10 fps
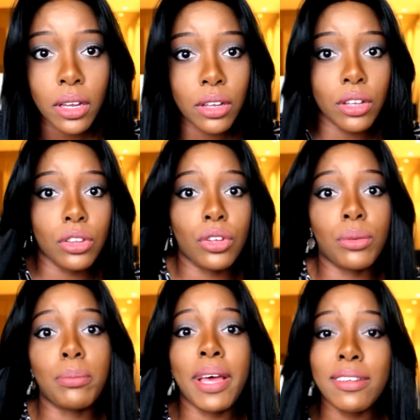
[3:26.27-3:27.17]

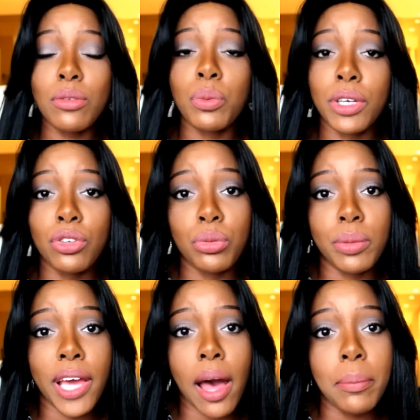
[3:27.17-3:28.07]
The best way to
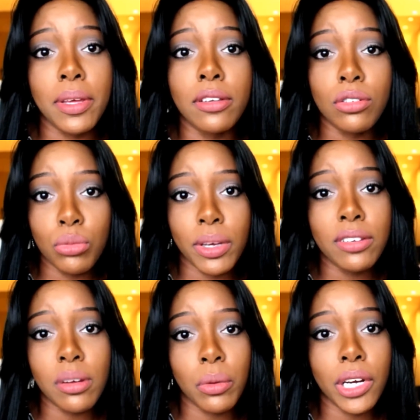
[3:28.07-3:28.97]
be happy is to
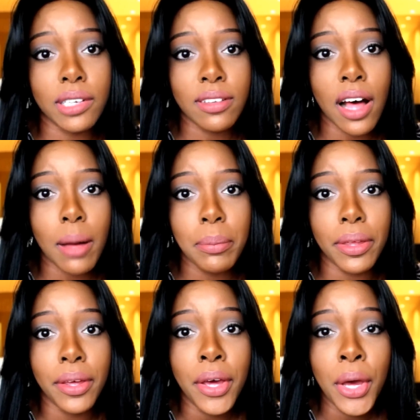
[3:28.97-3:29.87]
make someone else
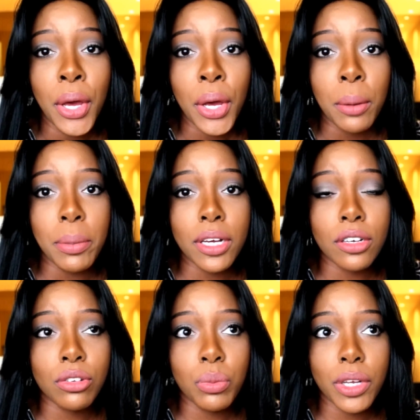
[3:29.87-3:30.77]
happy,
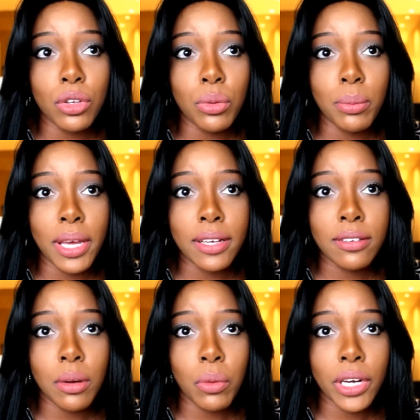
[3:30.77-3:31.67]
because when you make
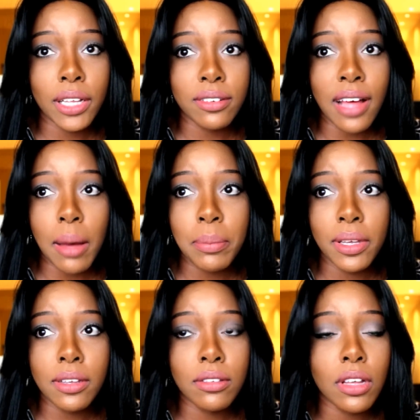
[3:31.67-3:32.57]
someone else
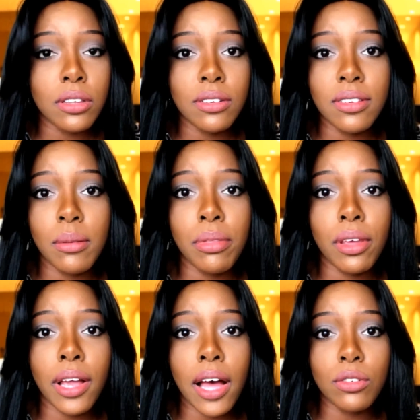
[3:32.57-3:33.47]
happy, it's not the same
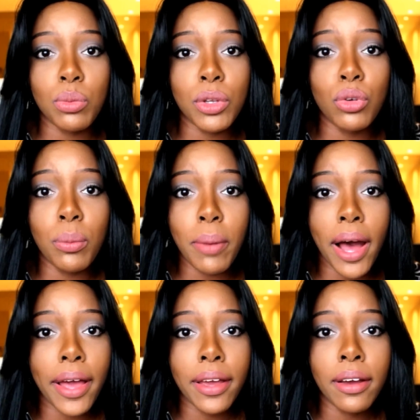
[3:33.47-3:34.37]
thing as when you
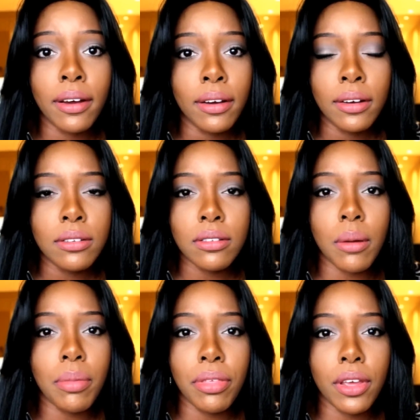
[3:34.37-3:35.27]
buy
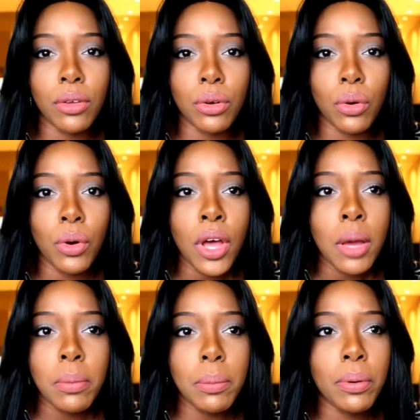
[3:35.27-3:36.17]
something, you know.
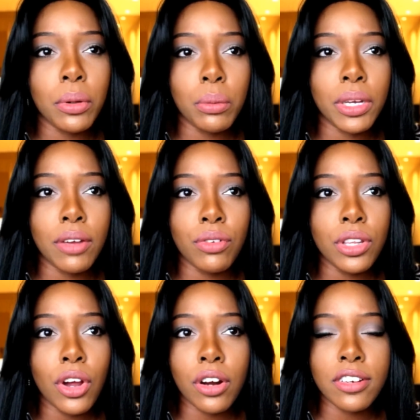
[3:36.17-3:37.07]
People, whenever
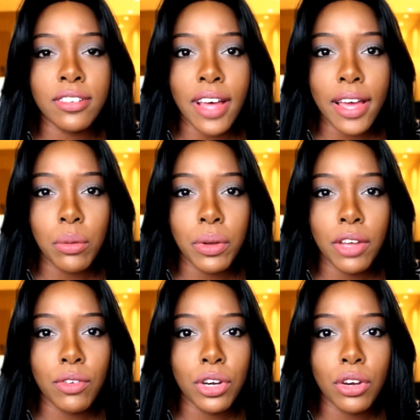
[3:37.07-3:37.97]
they are sad,
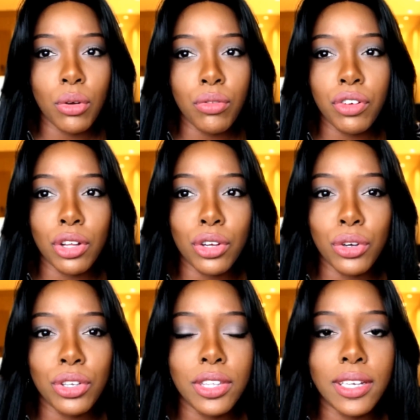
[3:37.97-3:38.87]
whenever they don't feel
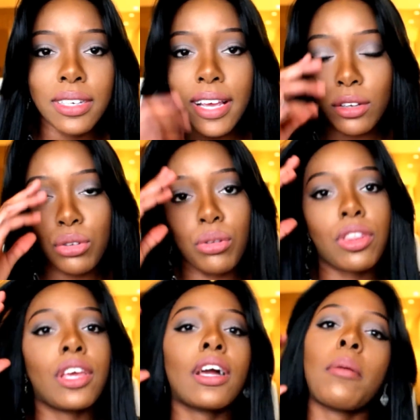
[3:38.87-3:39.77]
good, they tend to
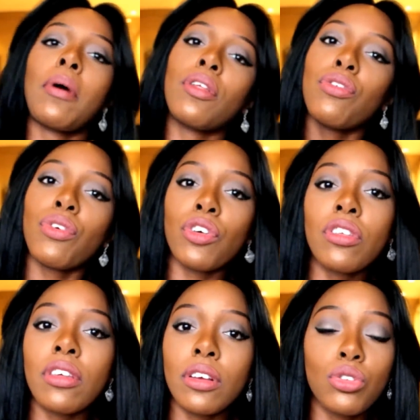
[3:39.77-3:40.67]
think about
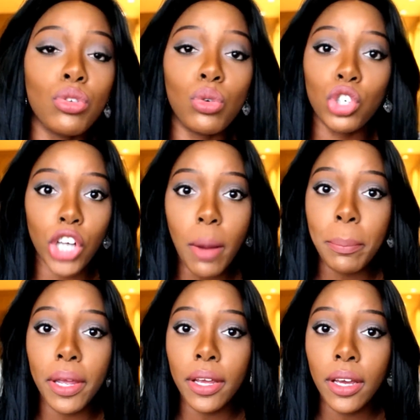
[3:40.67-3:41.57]
first thing to go
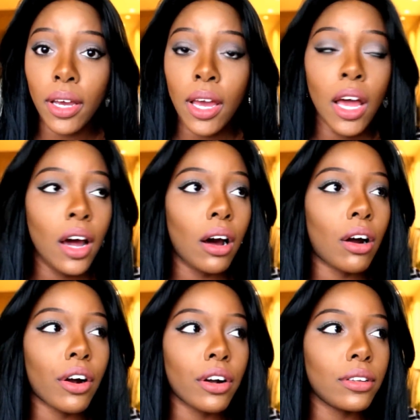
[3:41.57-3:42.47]
shopping,
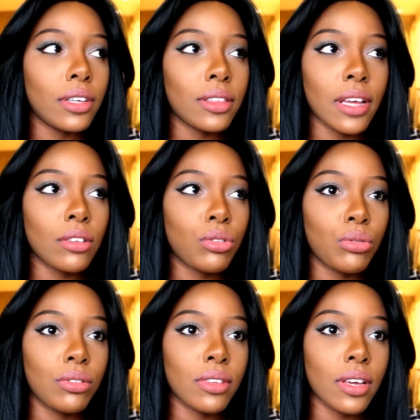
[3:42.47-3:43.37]
or they tend
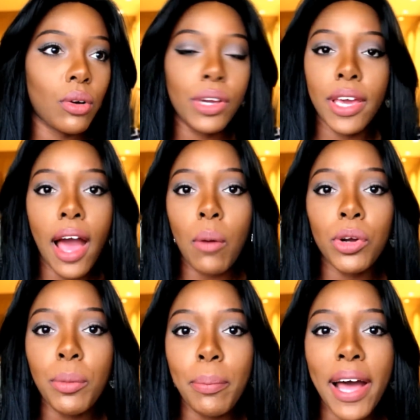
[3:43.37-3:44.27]
to say, okay, I
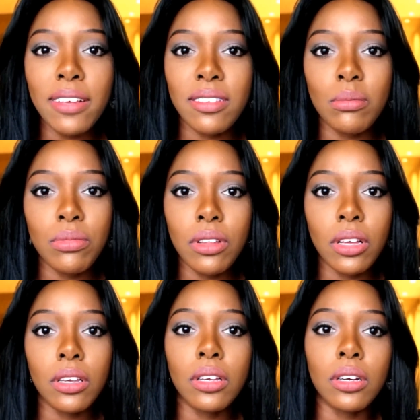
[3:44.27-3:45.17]
want to buy
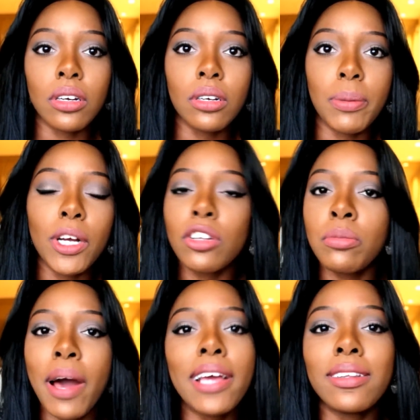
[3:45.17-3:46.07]
something
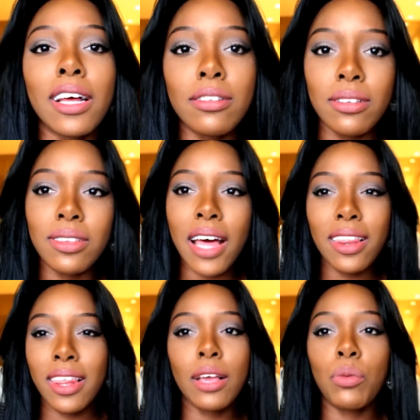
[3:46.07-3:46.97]
because buying
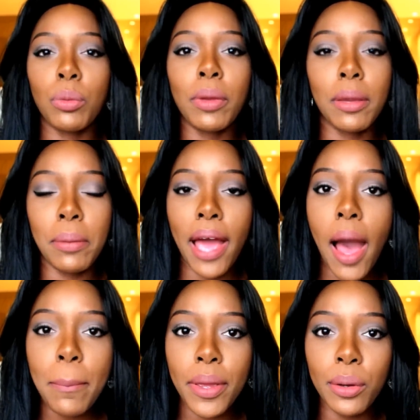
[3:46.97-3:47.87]
that thing will make me
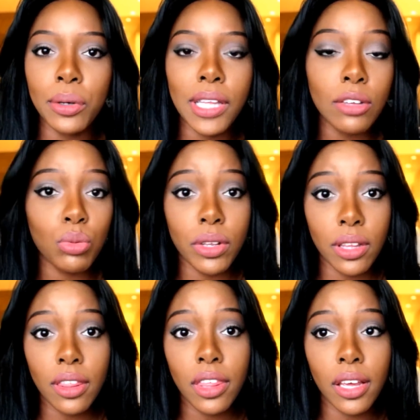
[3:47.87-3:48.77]
happier. That's
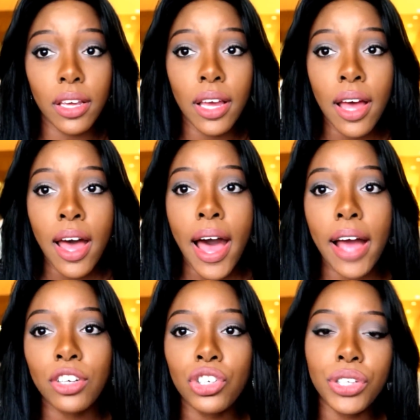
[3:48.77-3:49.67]
what they think,
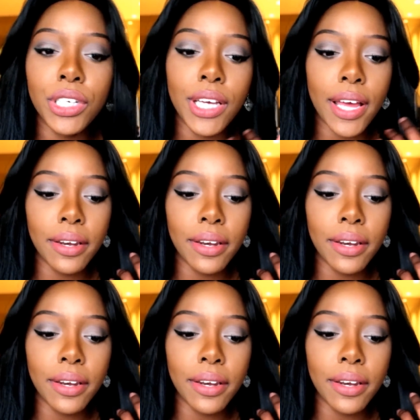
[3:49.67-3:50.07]
actually.